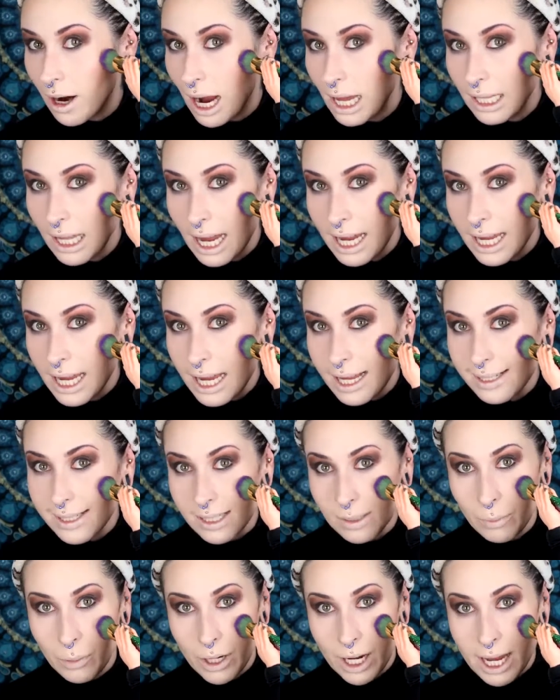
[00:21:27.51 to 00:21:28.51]
I like it,
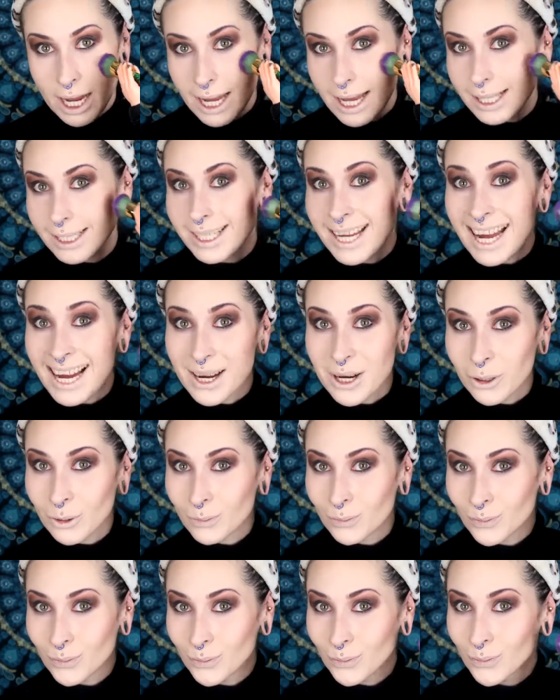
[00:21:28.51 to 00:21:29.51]
bringing it down,